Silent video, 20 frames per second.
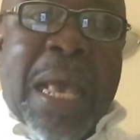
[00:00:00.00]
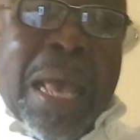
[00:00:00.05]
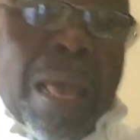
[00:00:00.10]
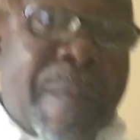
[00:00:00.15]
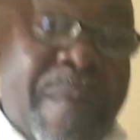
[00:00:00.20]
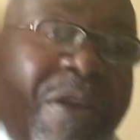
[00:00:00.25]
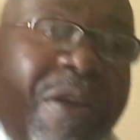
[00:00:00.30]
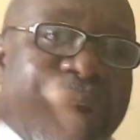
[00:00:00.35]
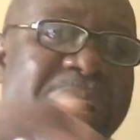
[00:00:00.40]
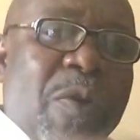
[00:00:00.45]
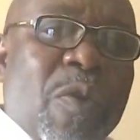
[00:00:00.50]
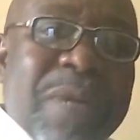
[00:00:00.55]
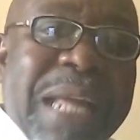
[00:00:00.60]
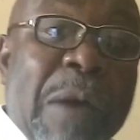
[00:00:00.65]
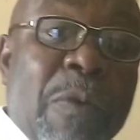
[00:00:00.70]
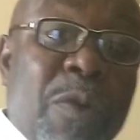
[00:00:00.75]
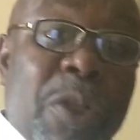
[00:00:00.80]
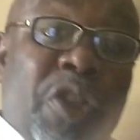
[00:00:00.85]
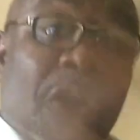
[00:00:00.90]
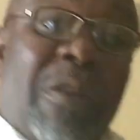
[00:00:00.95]
A miracle
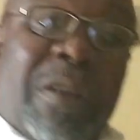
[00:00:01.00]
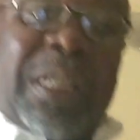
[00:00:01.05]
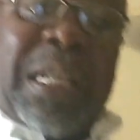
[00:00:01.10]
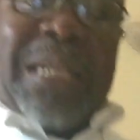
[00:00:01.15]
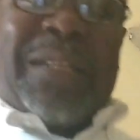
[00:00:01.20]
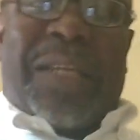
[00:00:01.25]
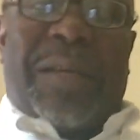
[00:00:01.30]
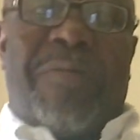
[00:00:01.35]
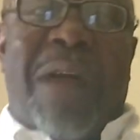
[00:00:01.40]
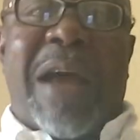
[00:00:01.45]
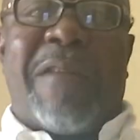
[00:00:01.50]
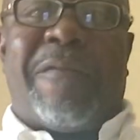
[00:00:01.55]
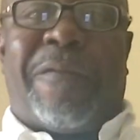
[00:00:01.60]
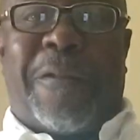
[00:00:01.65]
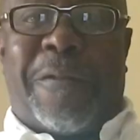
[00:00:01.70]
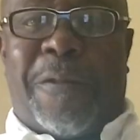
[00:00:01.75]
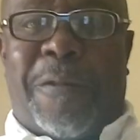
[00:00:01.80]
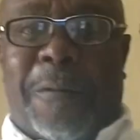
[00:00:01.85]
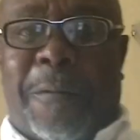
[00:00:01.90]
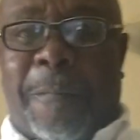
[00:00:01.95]
that will turn things around
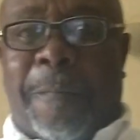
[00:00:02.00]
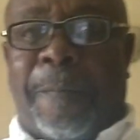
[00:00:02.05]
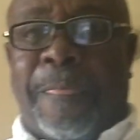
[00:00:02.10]
for you.